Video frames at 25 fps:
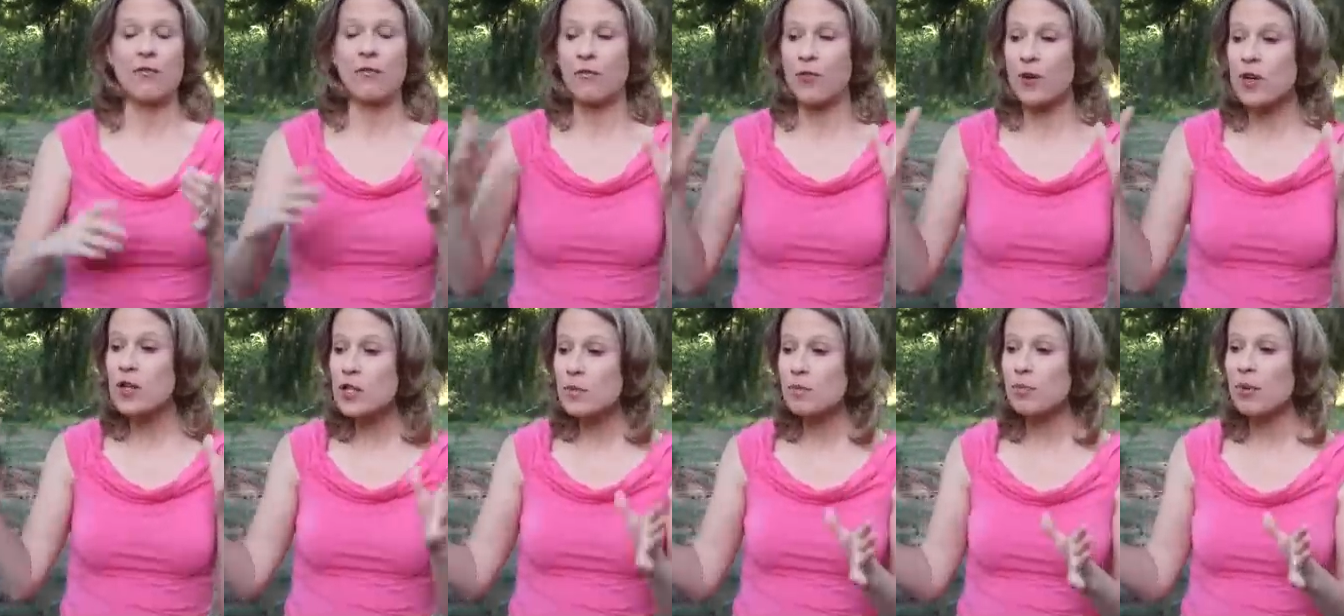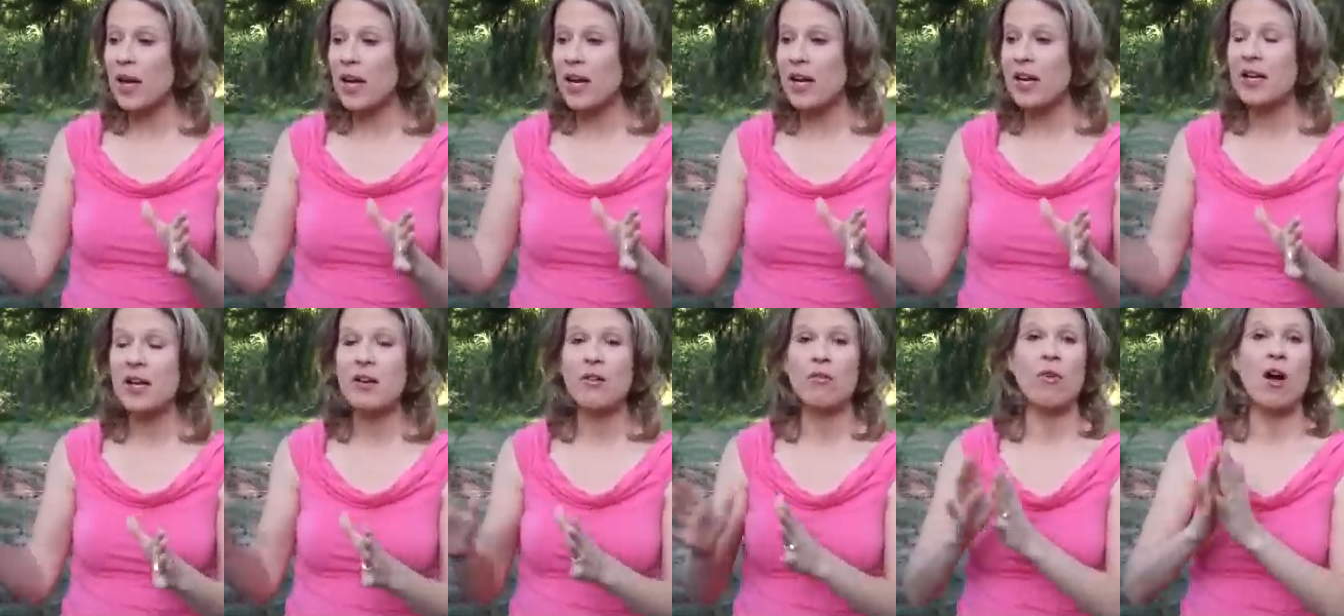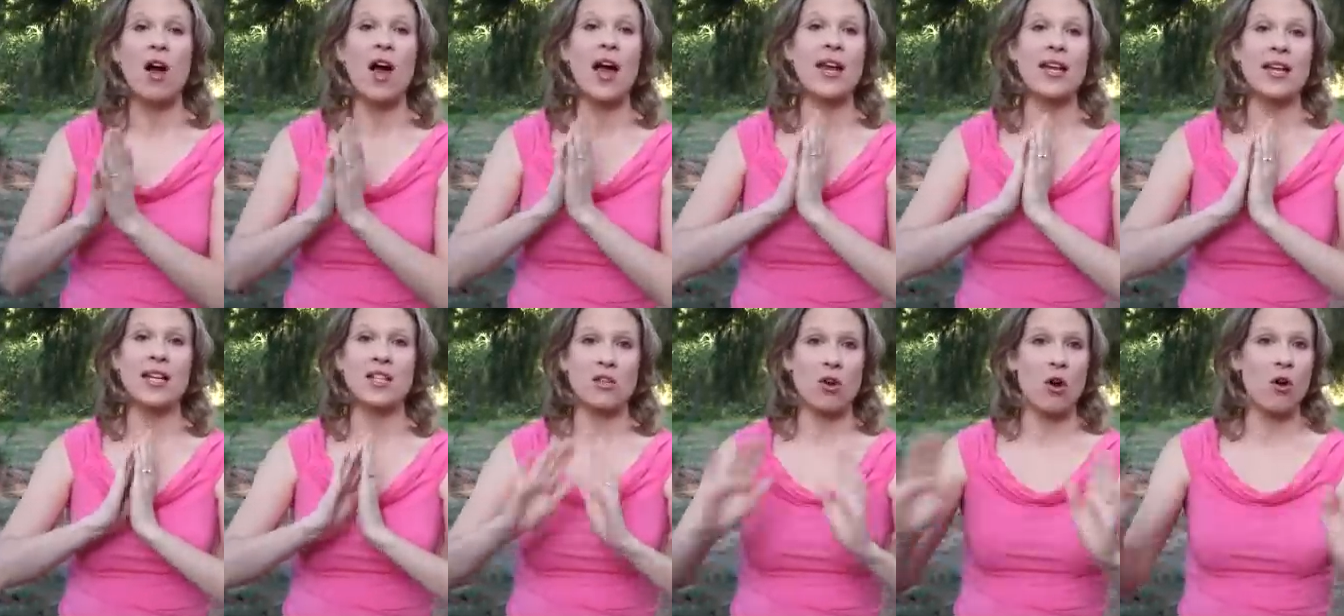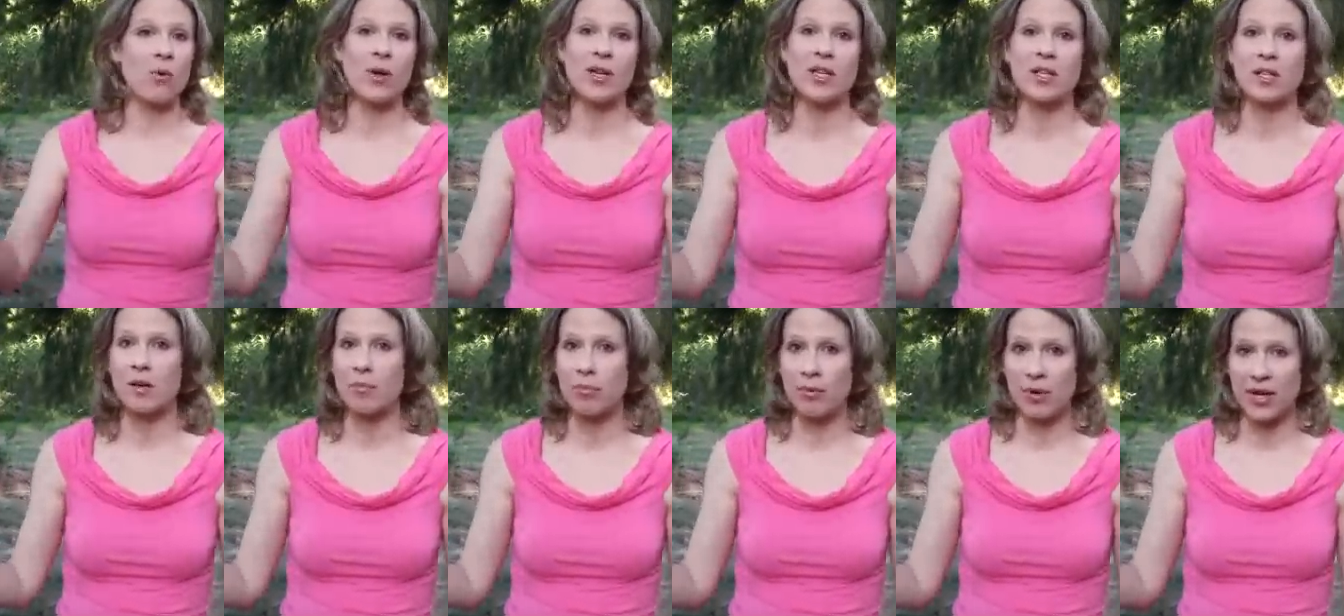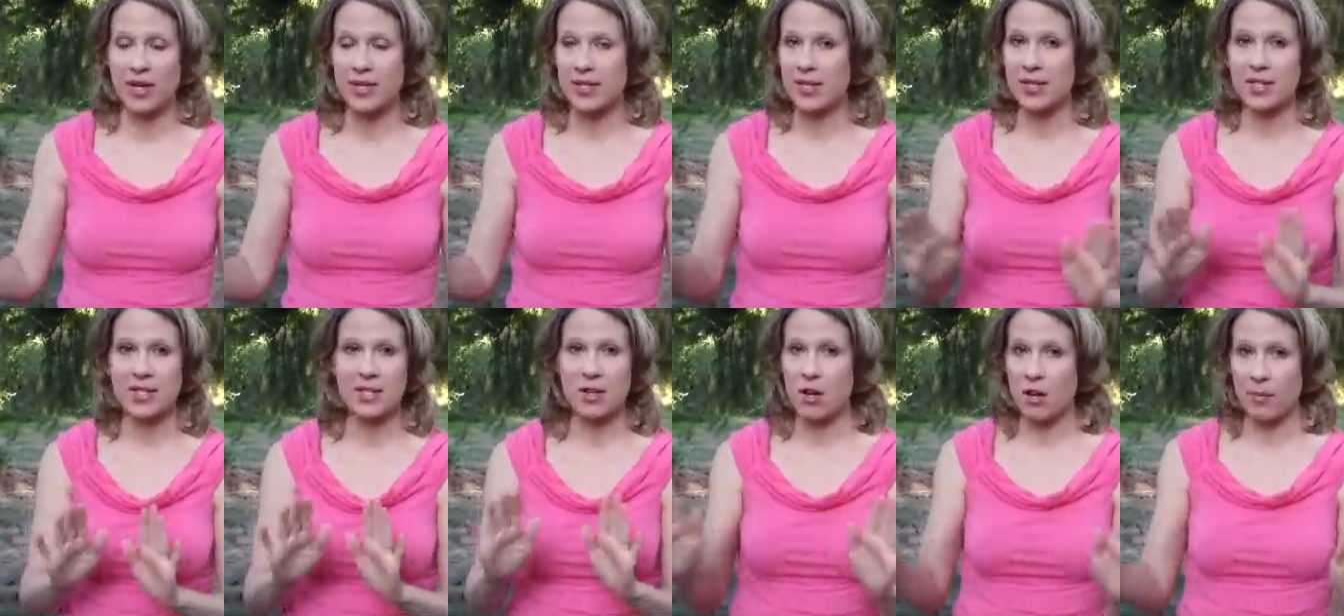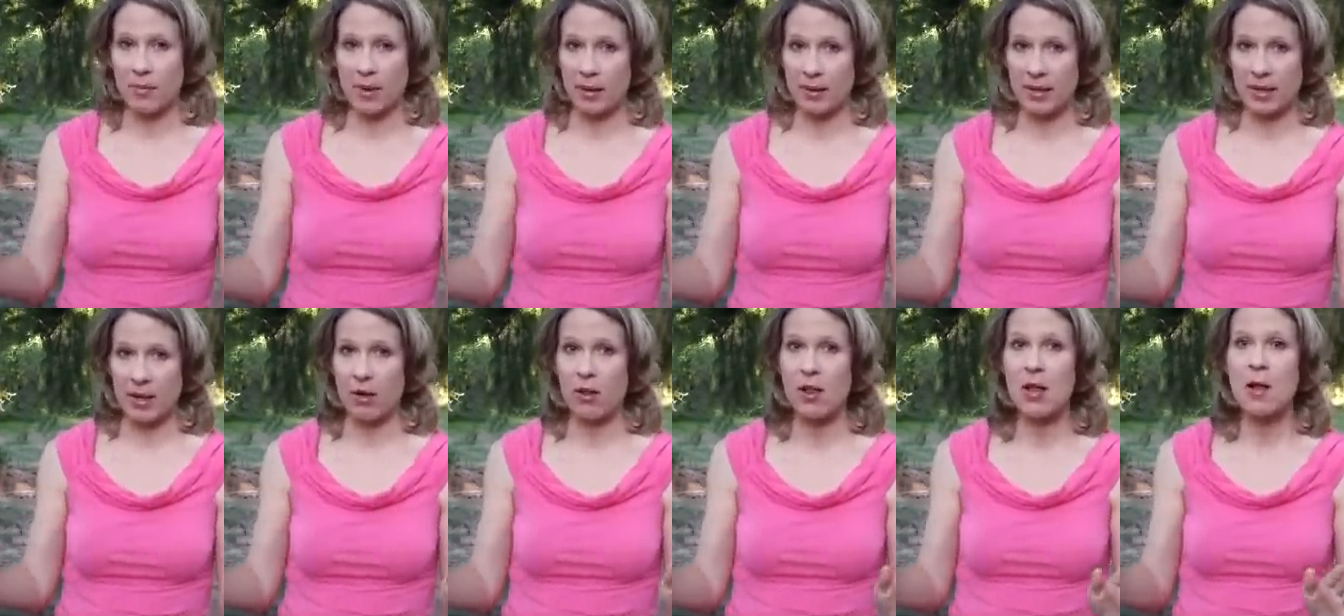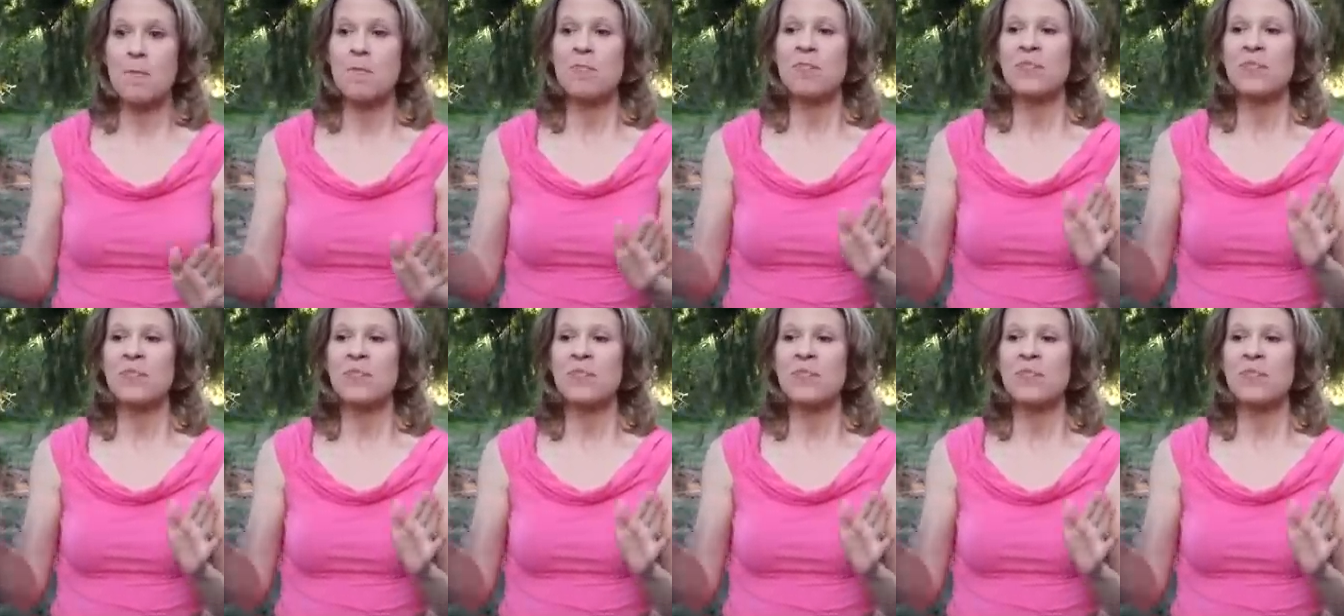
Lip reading: The first plane ride is always a breeze. It's not a big deal.